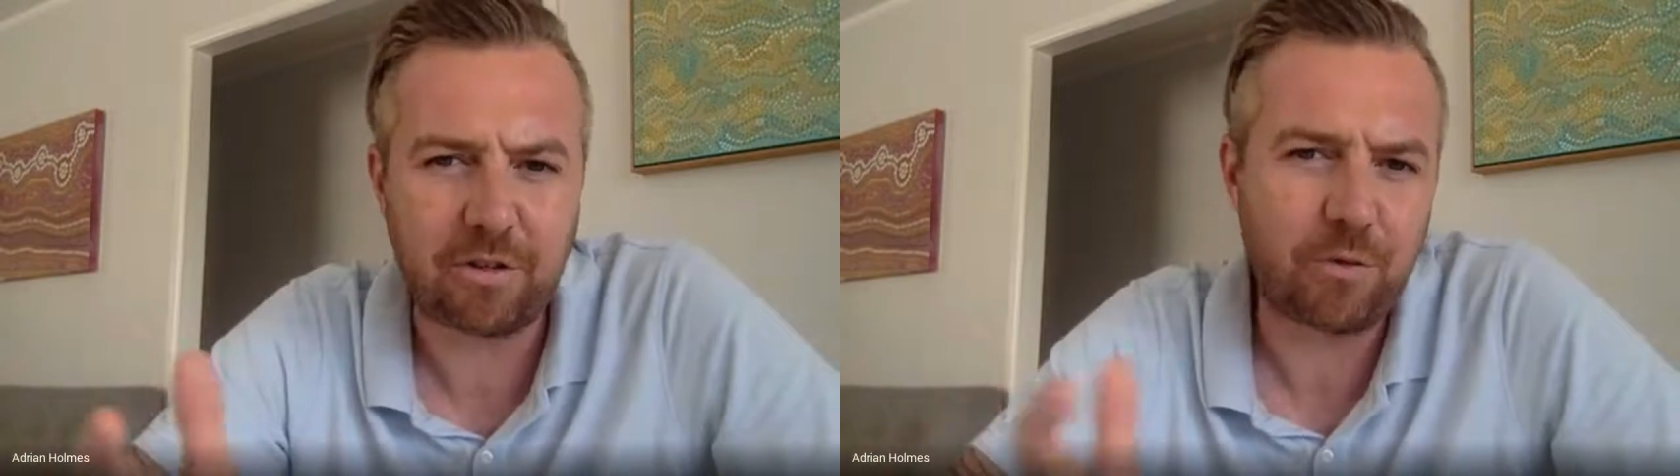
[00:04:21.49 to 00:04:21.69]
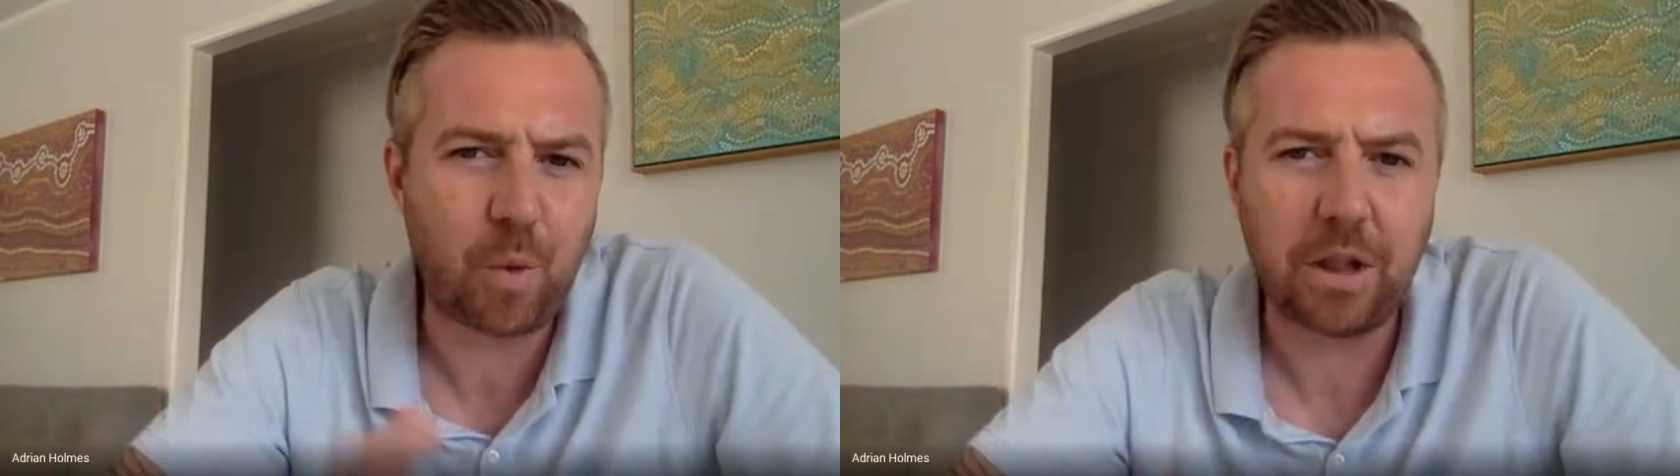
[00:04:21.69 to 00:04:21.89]

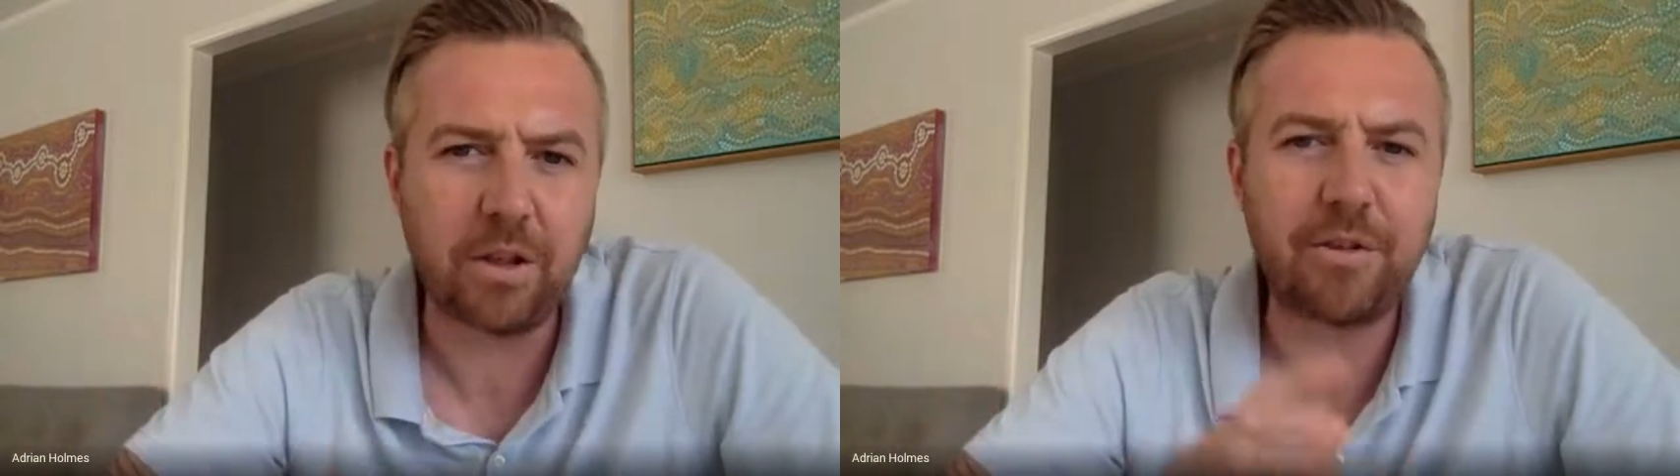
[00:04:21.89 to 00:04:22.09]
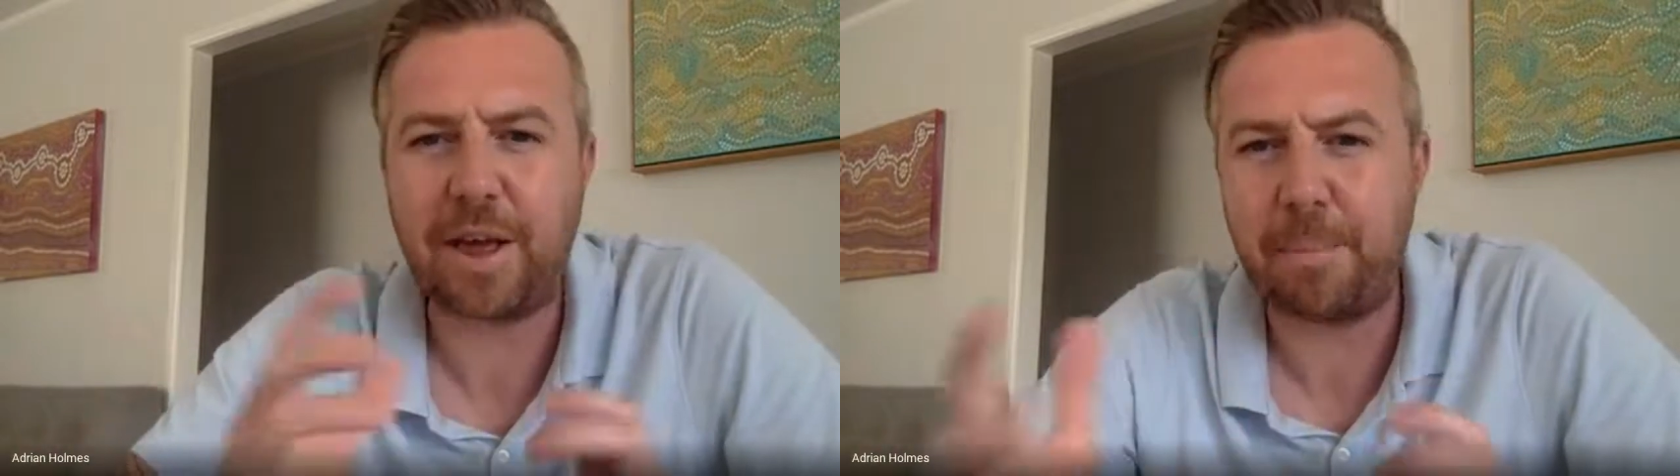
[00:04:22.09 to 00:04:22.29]
as
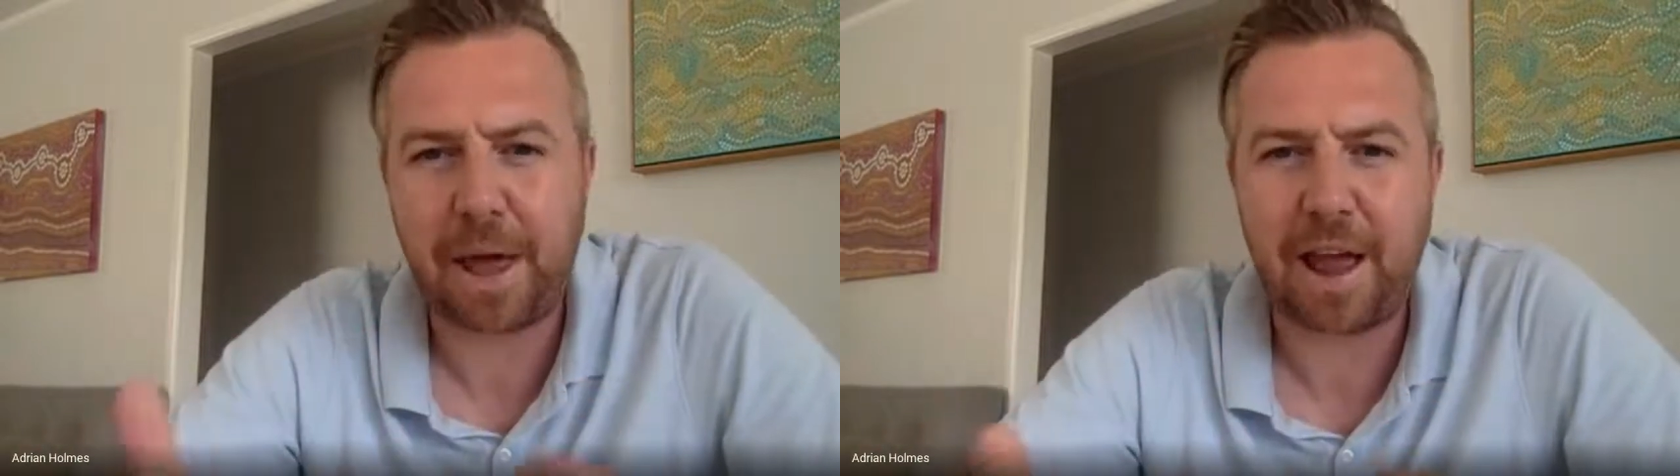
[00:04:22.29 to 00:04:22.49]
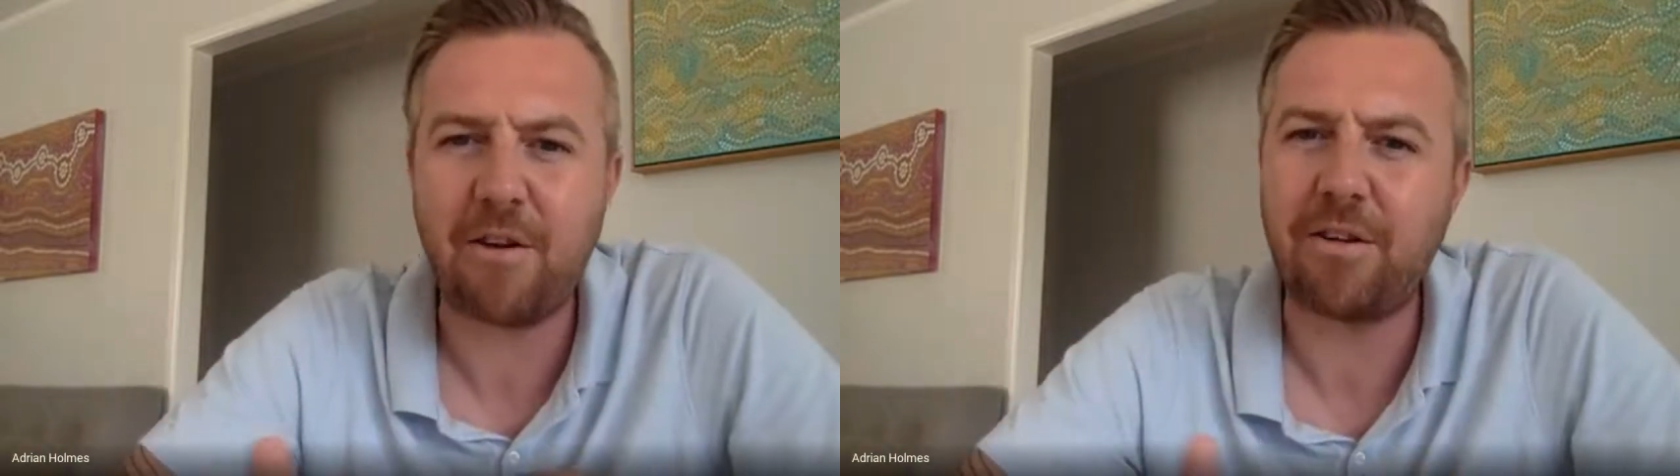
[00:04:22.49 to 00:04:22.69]
well as their
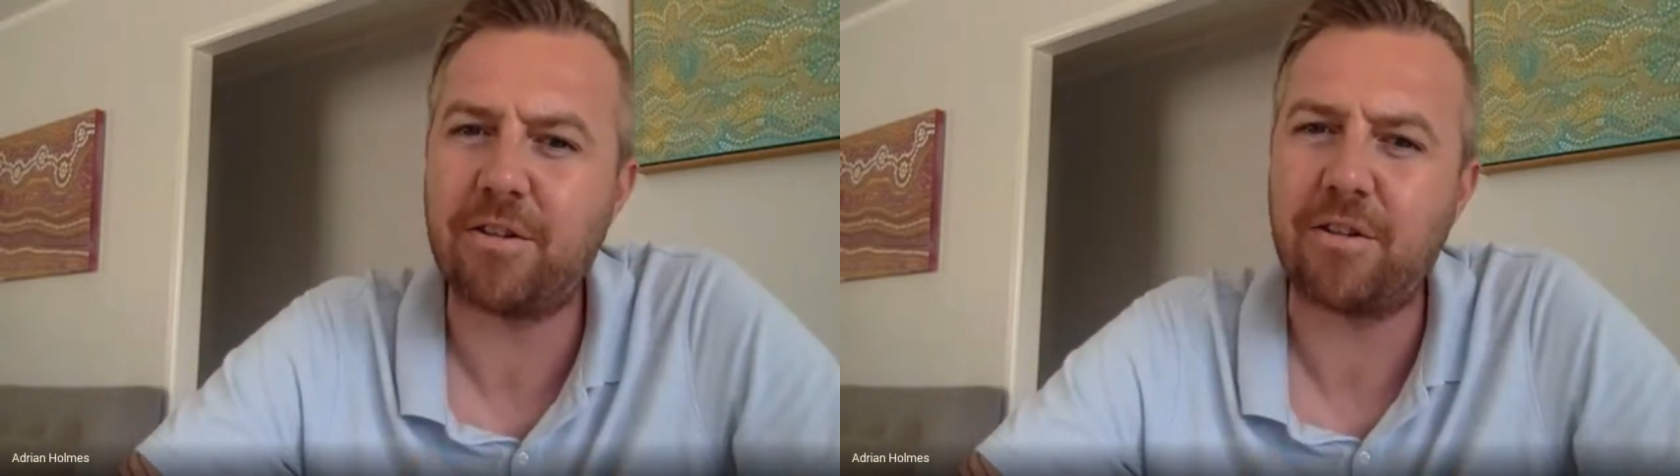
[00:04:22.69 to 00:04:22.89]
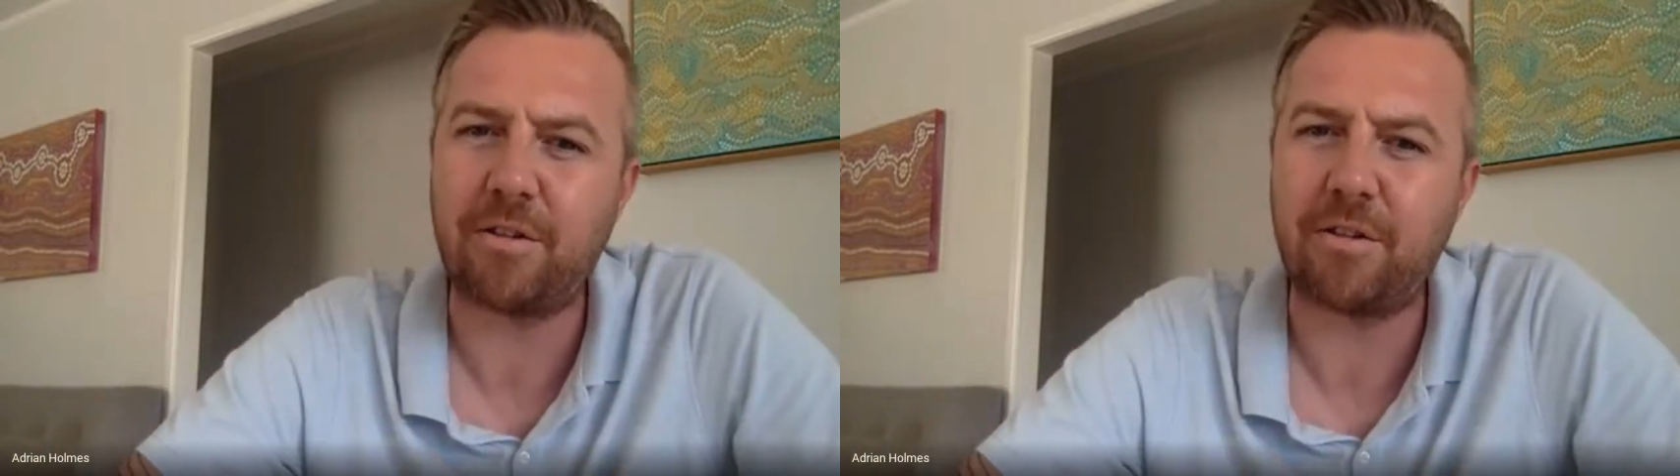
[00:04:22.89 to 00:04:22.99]
parents,